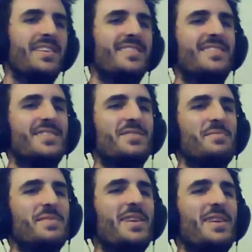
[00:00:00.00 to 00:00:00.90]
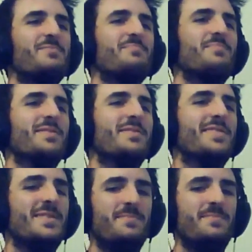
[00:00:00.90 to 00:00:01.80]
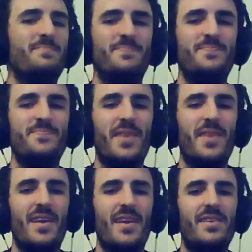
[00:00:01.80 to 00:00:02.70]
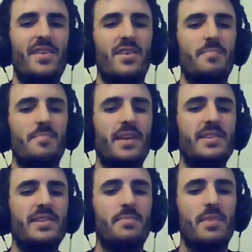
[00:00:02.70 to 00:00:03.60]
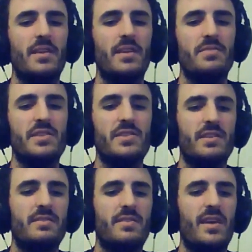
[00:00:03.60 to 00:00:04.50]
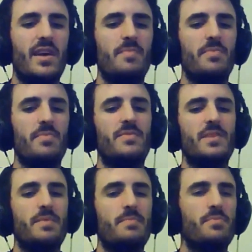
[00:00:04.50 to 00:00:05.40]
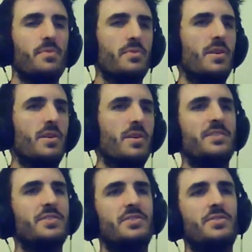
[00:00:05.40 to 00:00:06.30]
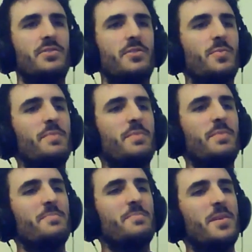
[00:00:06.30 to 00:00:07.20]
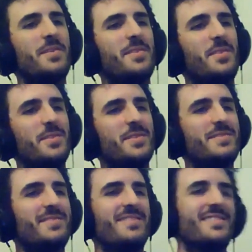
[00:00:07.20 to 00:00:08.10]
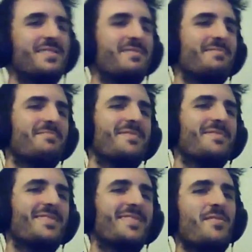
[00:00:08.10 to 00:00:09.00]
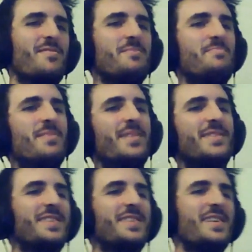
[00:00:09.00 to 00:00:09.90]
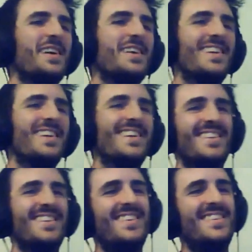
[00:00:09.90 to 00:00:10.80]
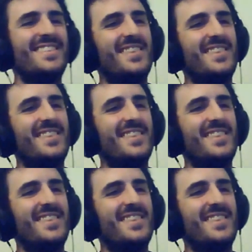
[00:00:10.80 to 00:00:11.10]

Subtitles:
doesn't really help, but I'd make something and it was just like, damn, these people online are just doing it way better than me, just throw it in the bin and start again. So